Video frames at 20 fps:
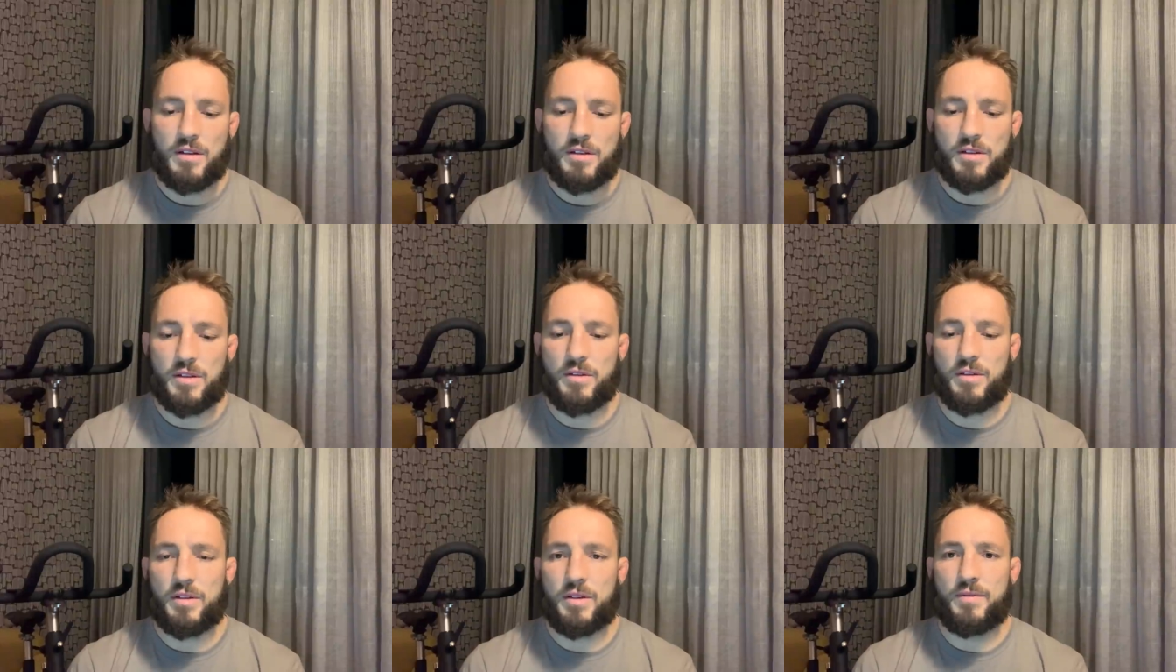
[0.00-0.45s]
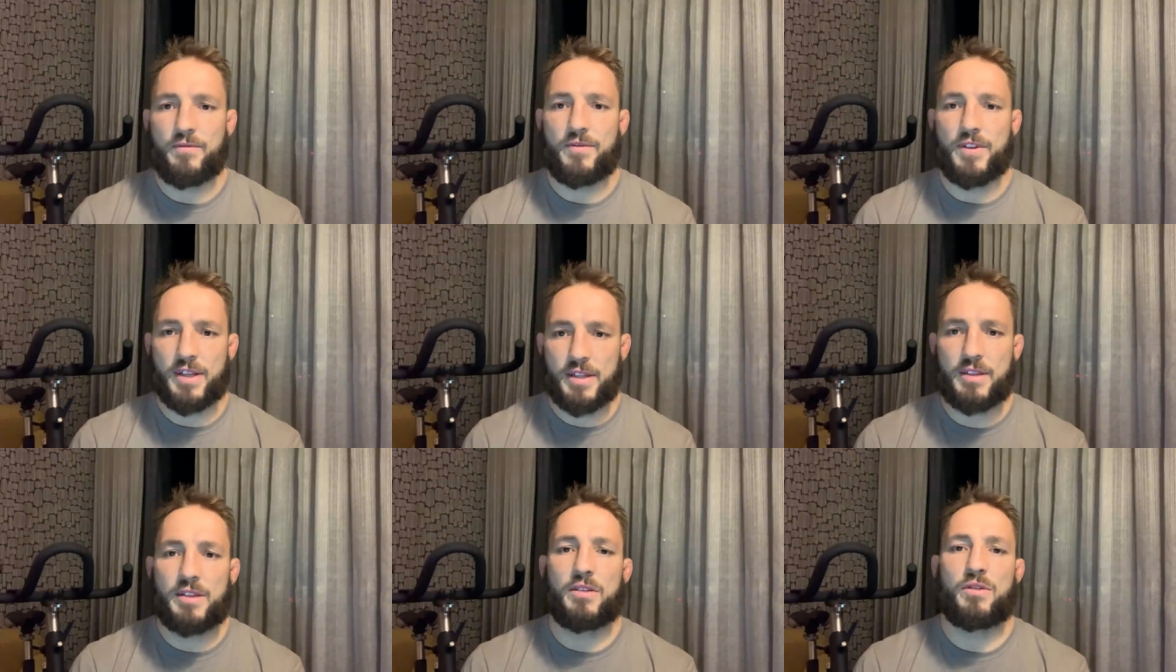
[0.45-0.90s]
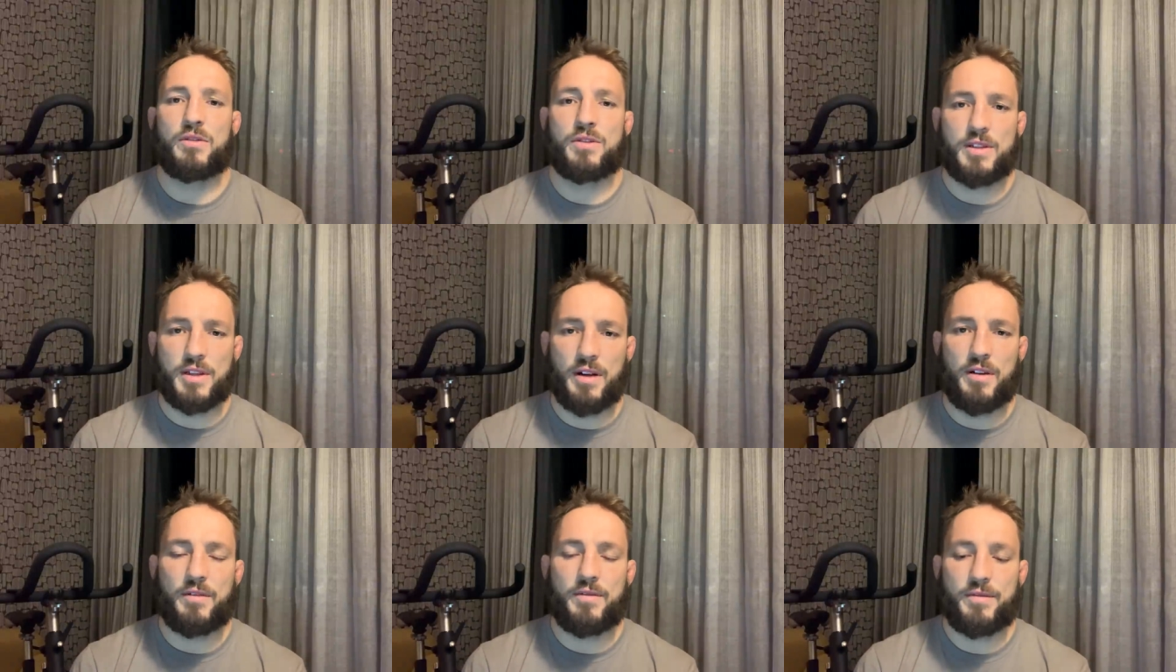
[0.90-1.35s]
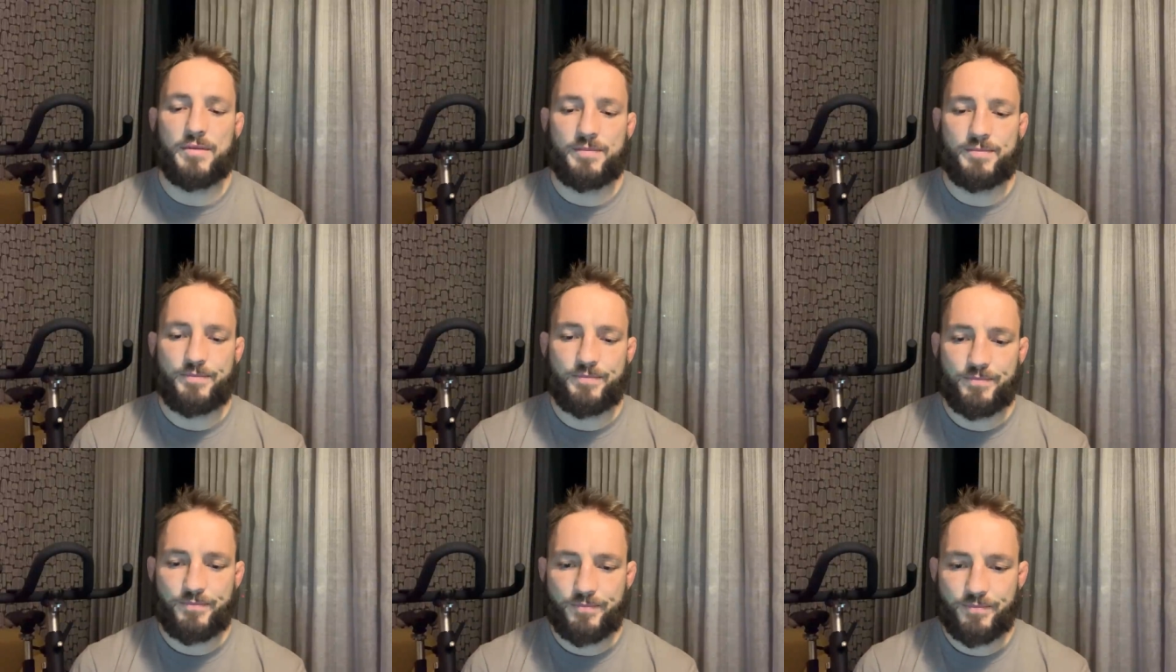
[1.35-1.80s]
So invest in yourself.
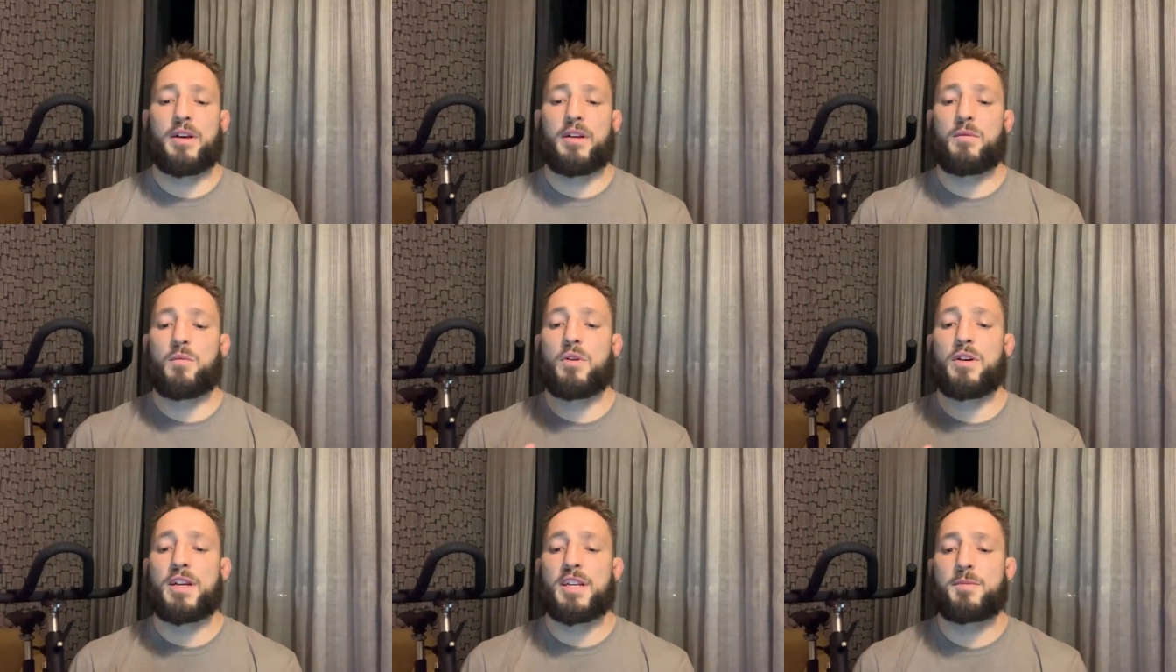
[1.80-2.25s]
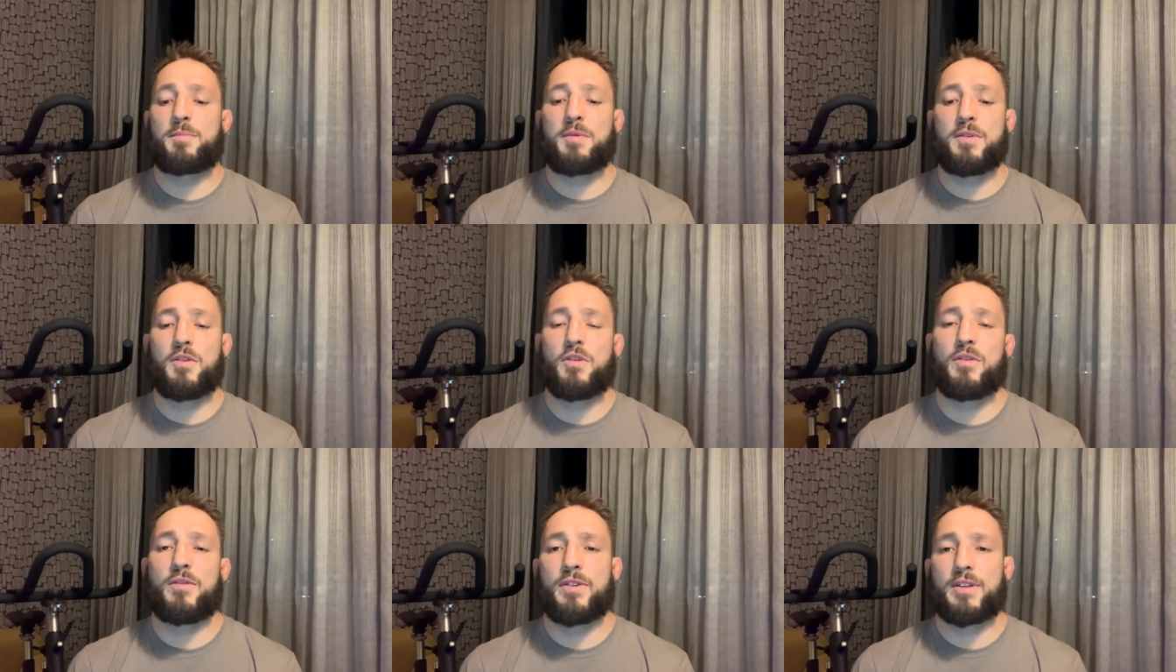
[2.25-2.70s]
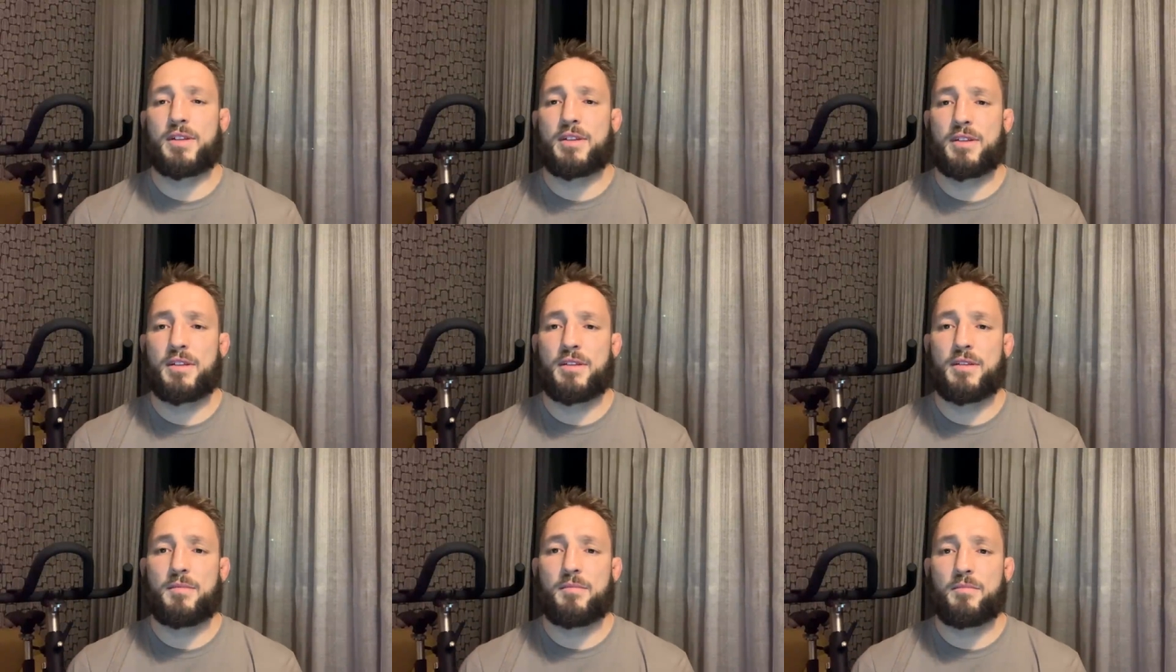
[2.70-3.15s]
What gets me nervous?